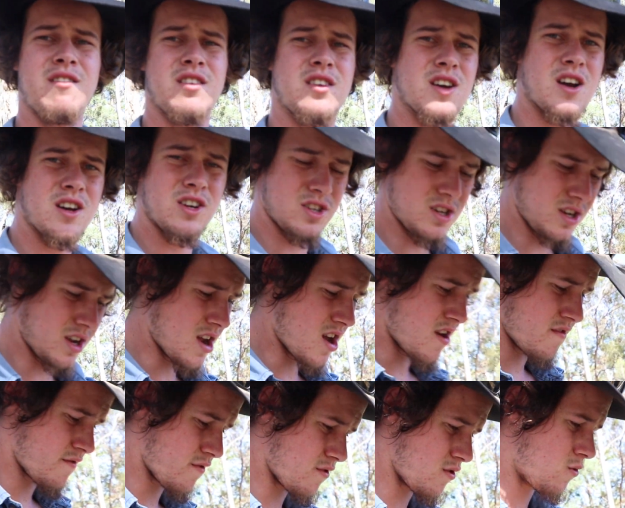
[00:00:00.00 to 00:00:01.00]
touched a
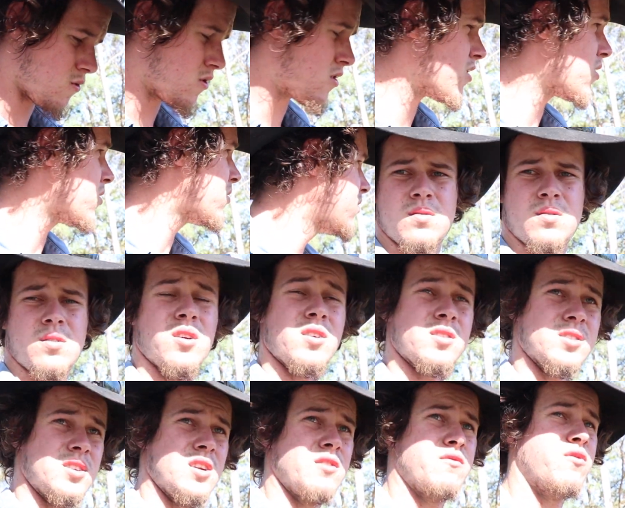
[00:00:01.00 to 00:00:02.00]
gun for a while. So like
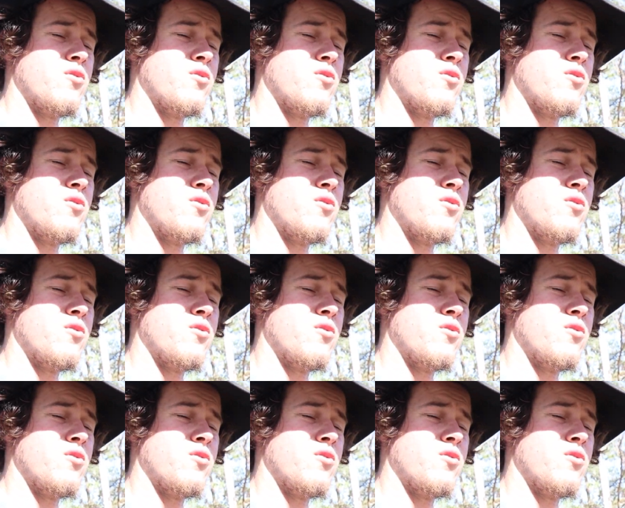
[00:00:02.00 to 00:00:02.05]
I said,